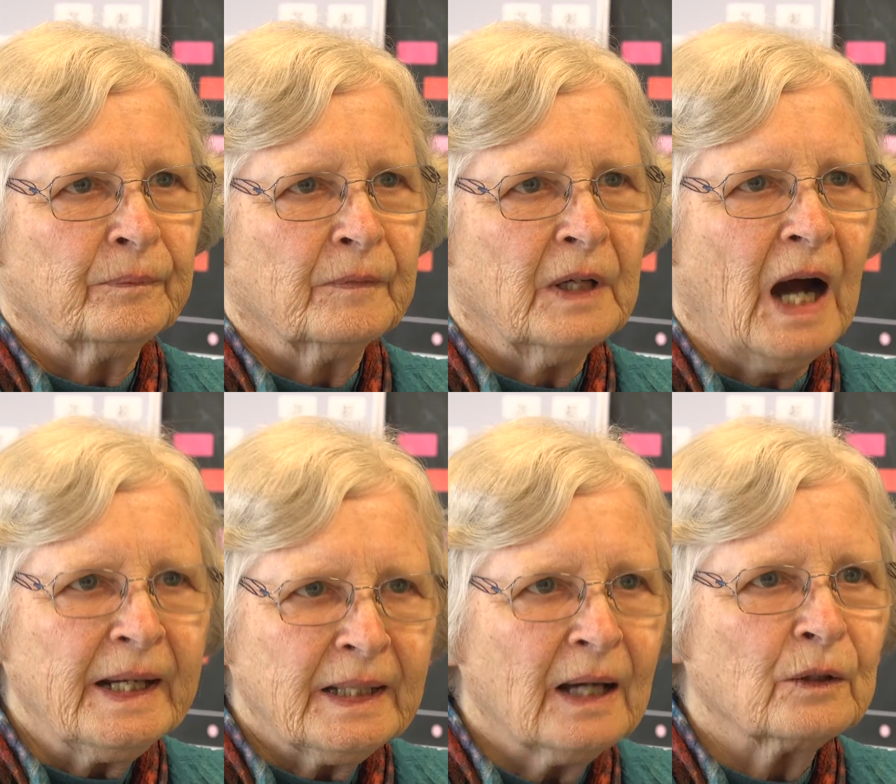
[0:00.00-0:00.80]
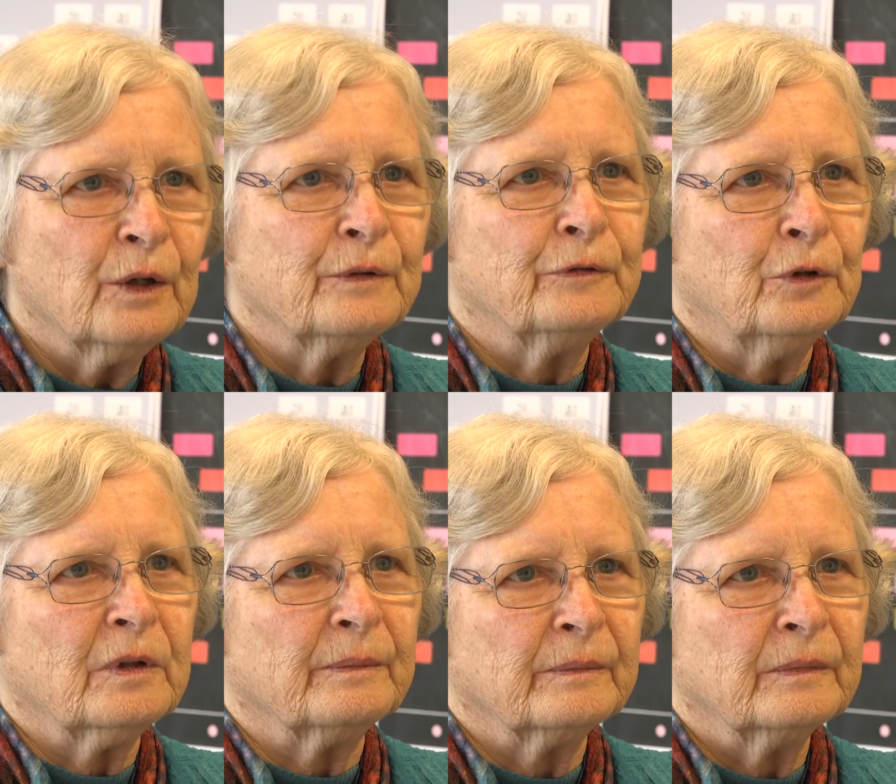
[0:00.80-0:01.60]
Right. I can't learn for
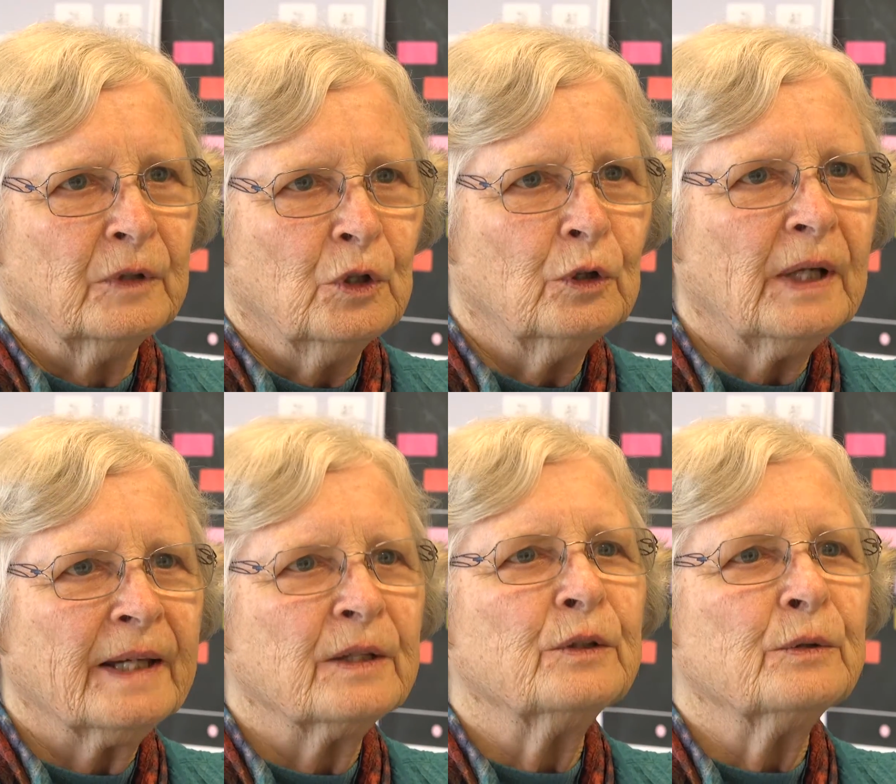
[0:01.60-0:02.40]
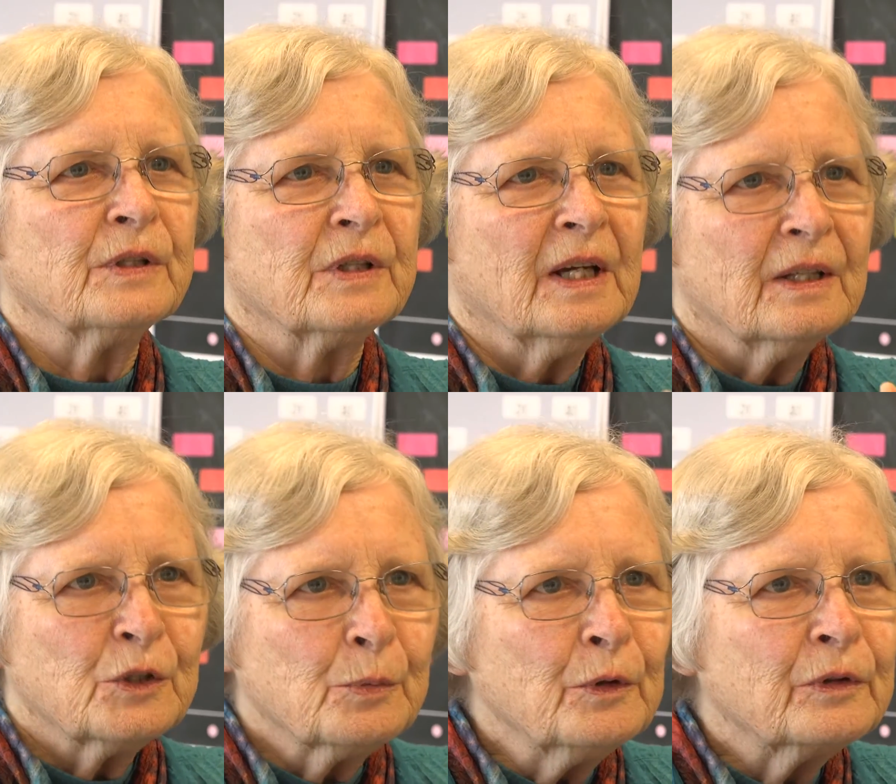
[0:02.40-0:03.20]
them. All I can do is
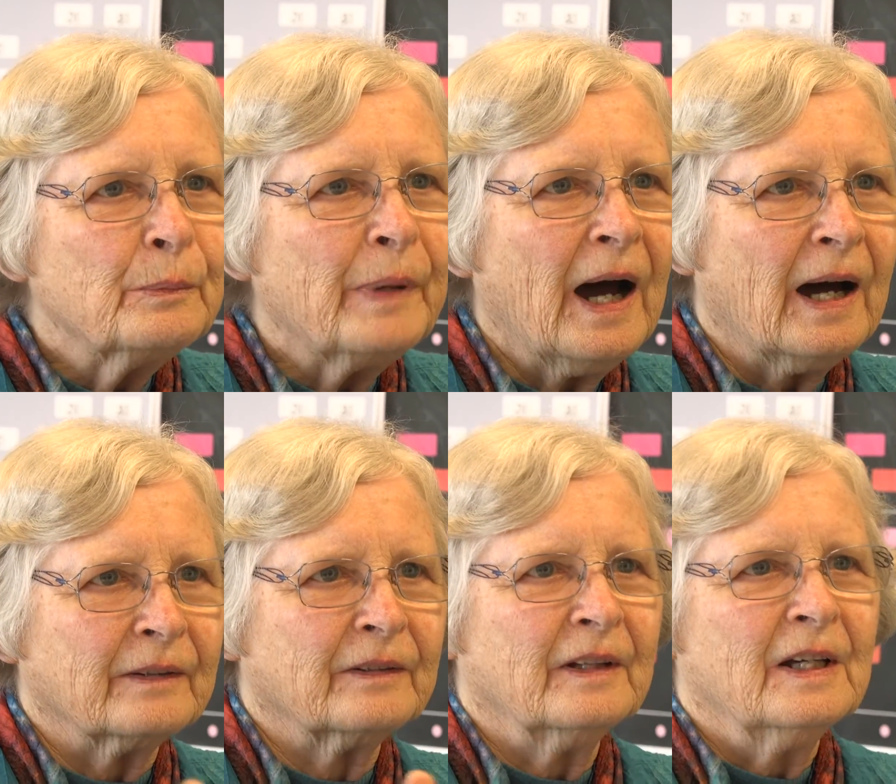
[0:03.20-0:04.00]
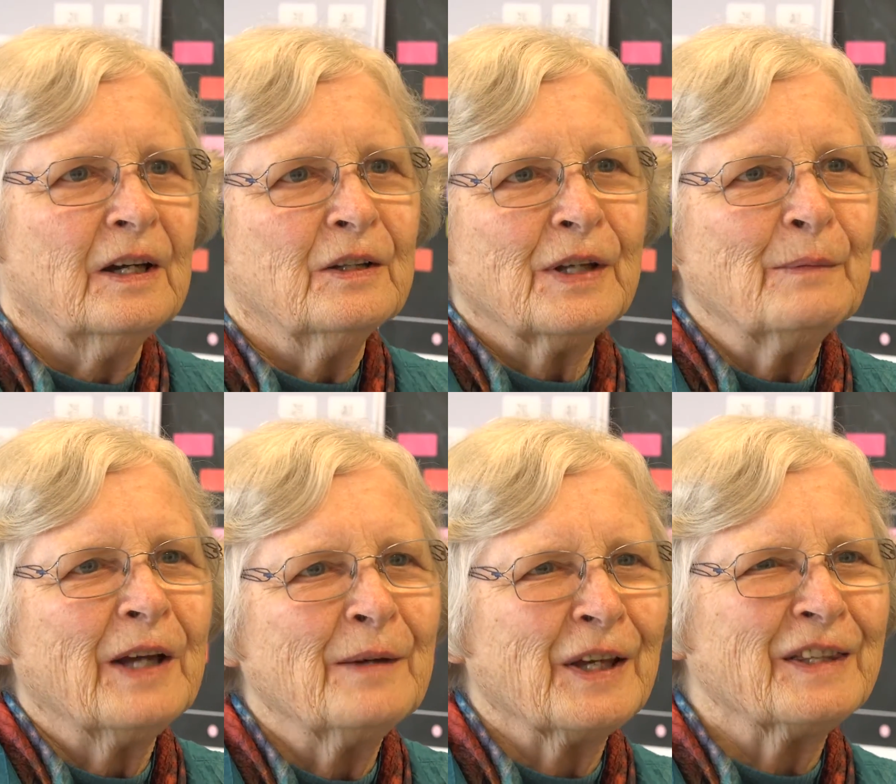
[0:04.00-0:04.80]
smooth the path. Mm-hmm.
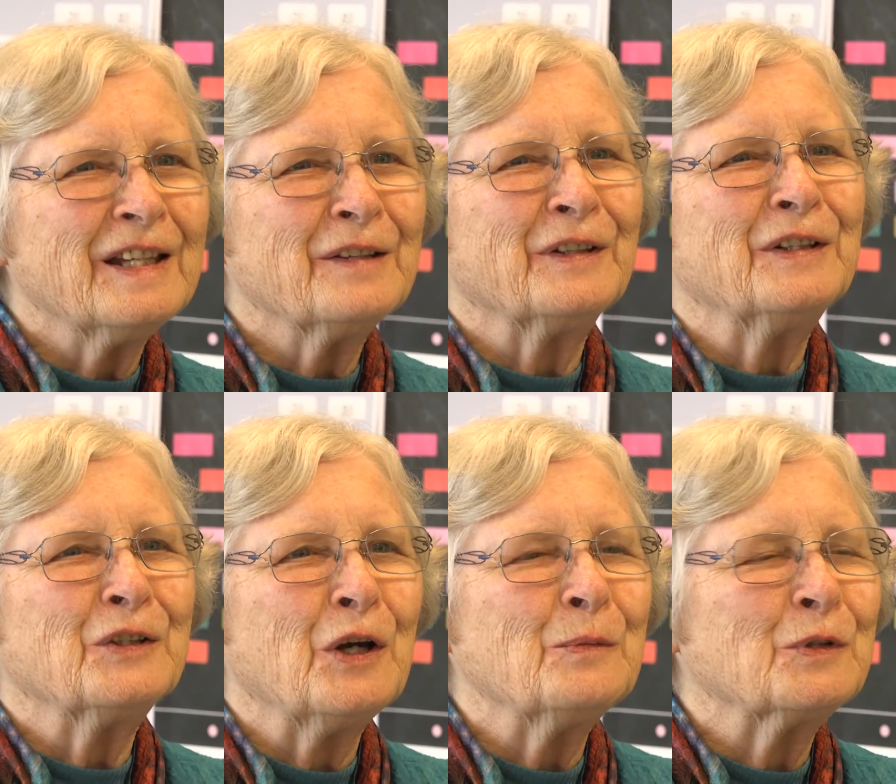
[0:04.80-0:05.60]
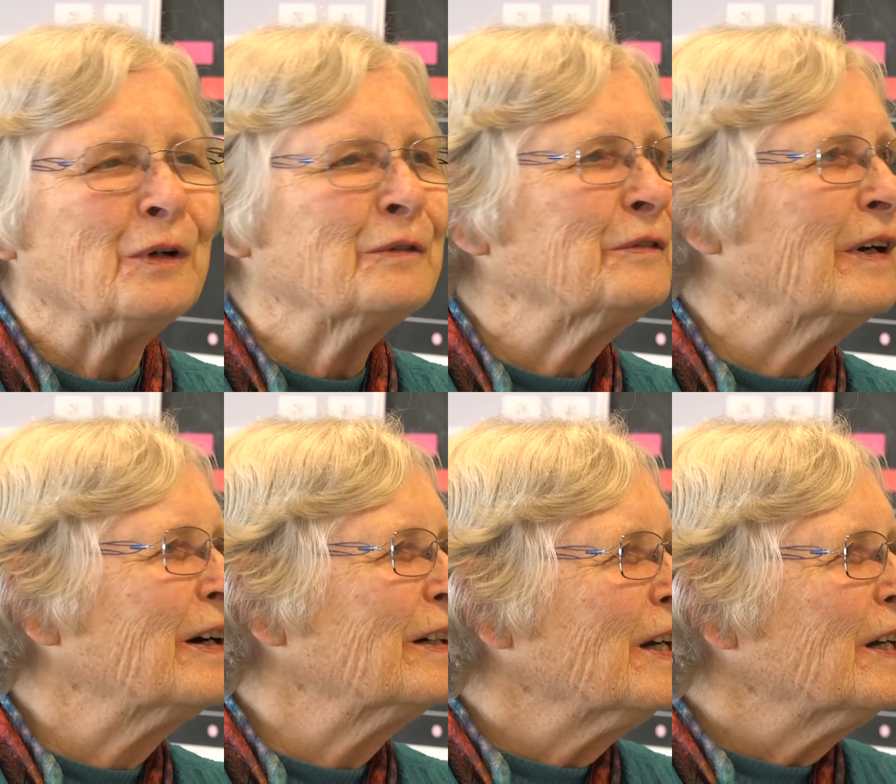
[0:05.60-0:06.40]
Sometimes I think of it in terms of
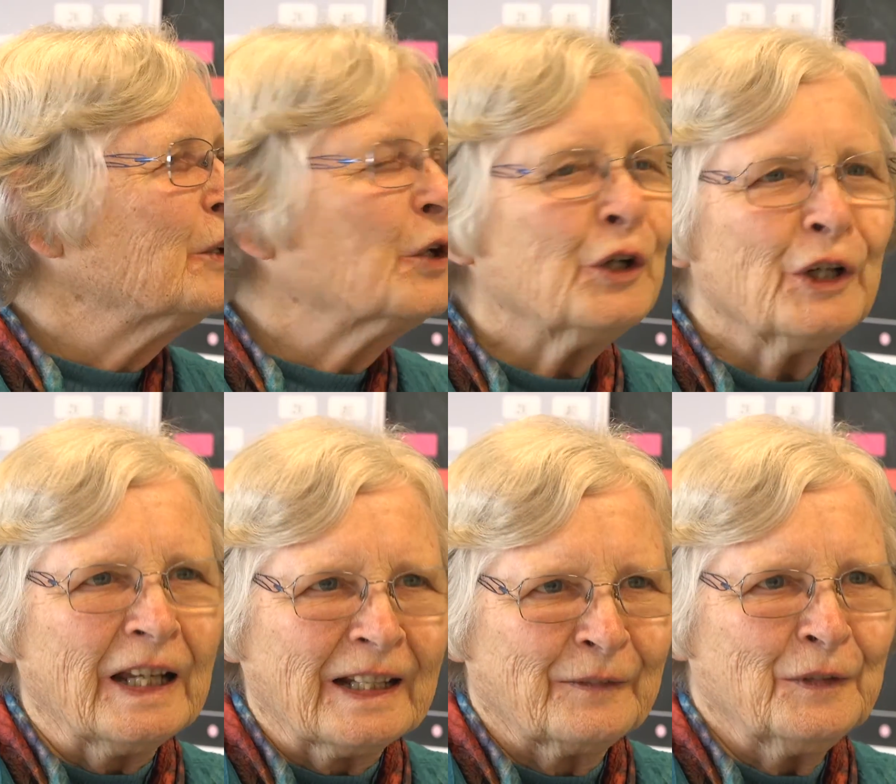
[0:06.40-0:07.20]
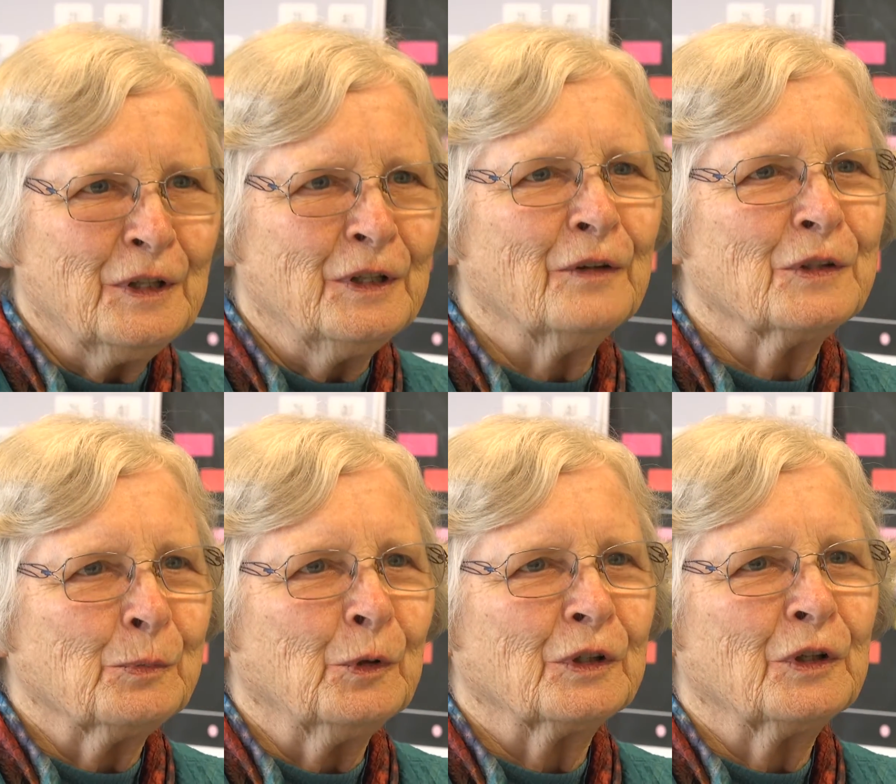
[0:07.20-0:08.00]
curling, you know, the
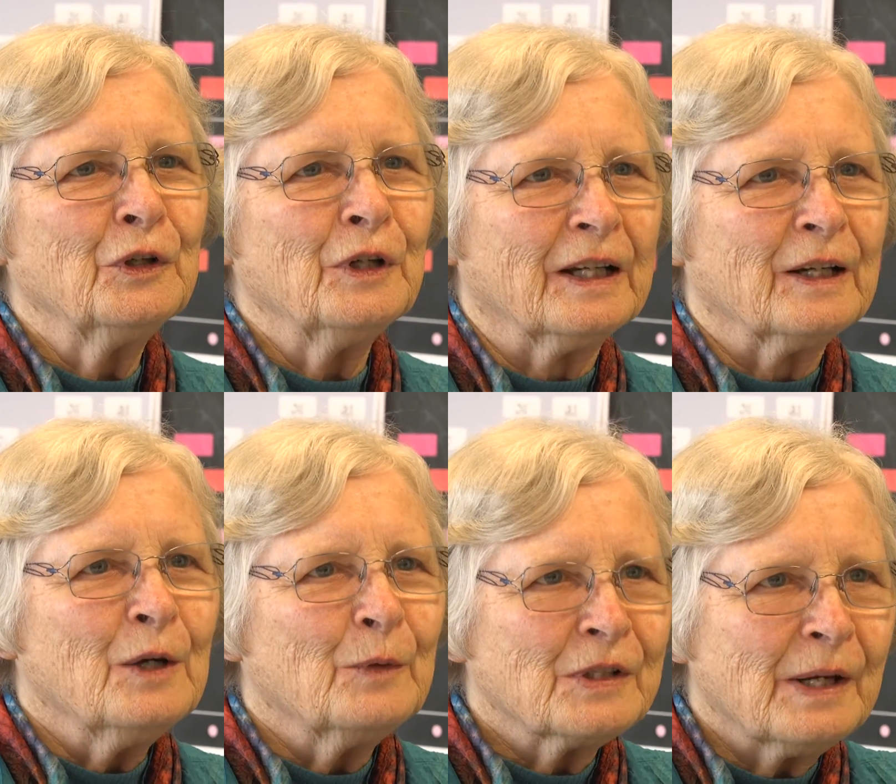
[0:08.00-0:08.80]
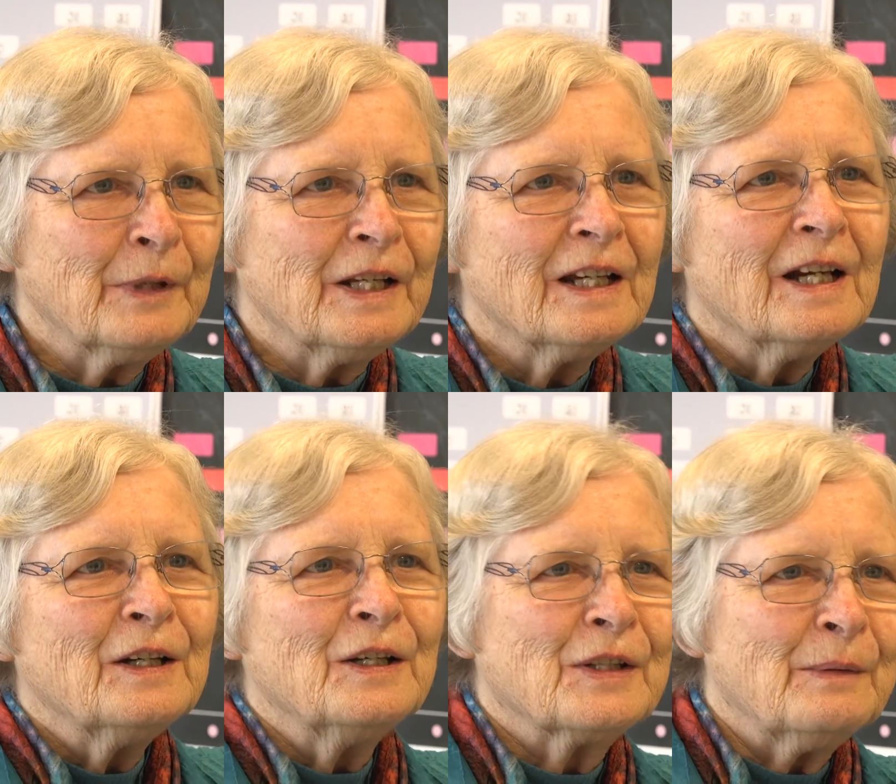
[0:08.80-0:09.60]
sport curling, where somebody
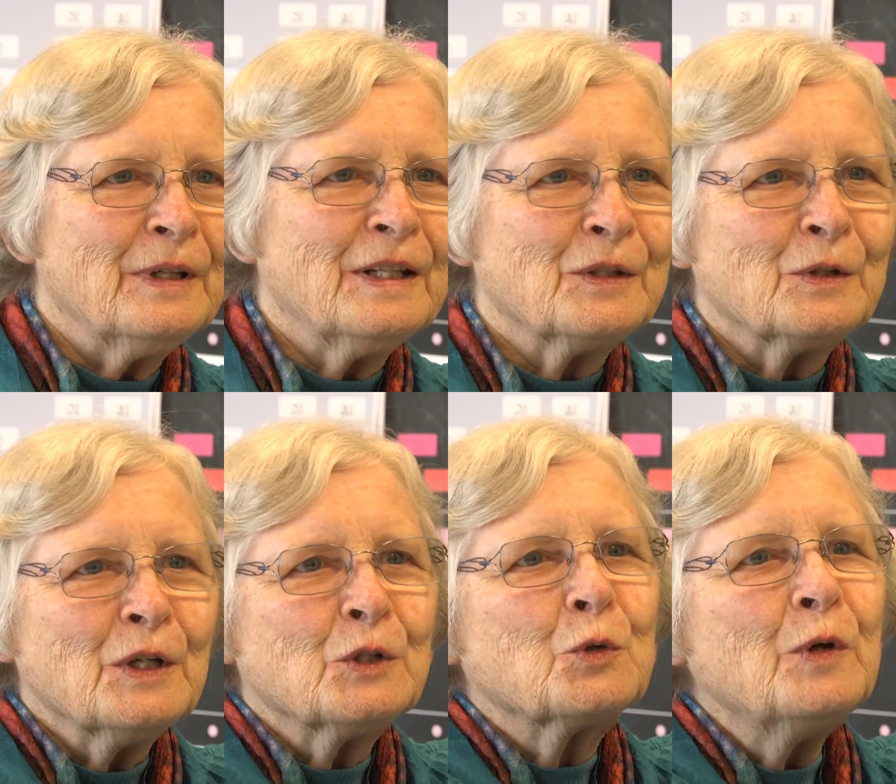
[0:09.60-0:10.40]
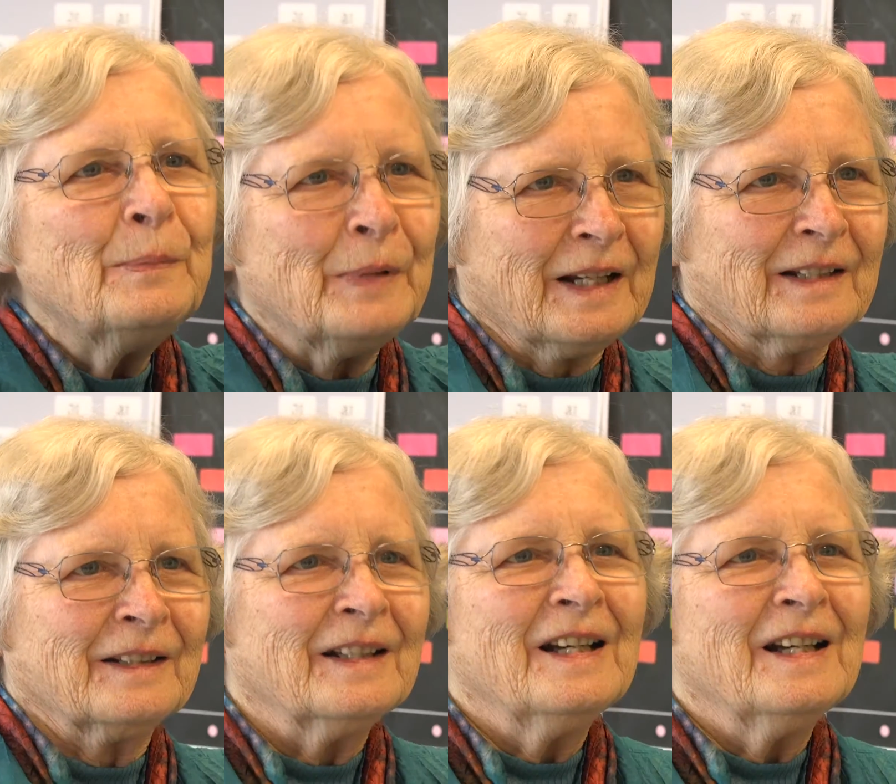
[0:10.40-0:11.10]
is sweeping.